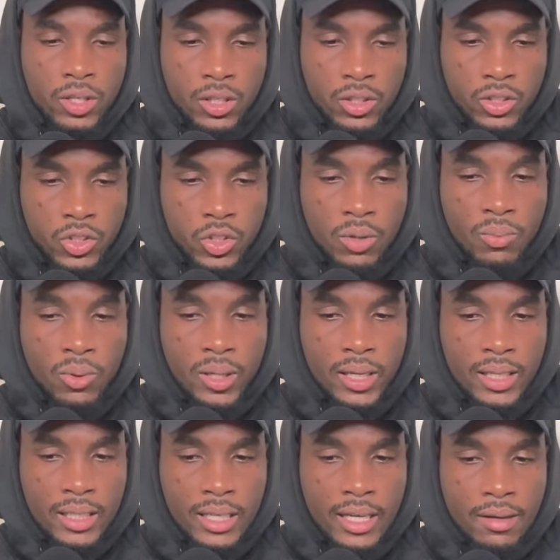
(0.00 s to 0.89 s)
you know, someone
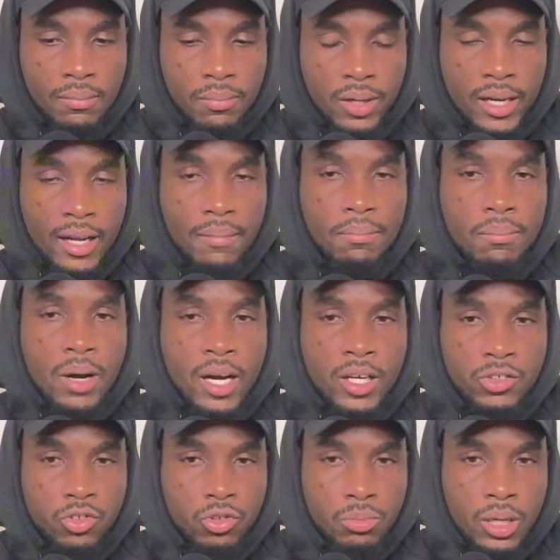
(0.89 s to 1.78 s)
that can play that
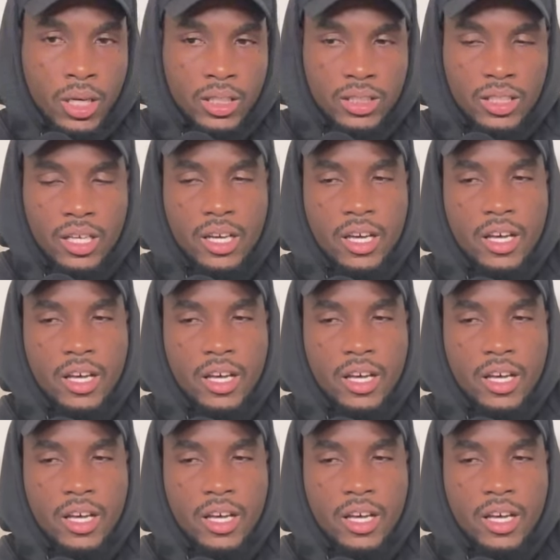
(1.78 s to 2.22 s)
box to box.